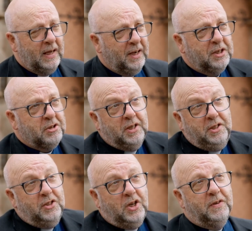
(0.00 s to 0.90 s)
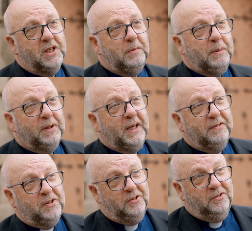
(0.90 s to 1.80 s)
And as Christians, obviously, we believe
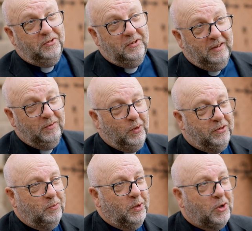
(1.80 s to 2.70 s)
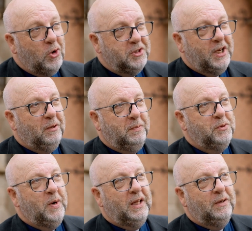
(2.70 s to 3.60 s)
as, with, with God's help as
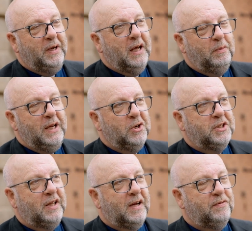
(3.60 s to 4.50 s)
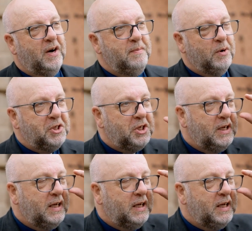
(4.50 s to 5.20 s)
well, and we, and we look to that very much.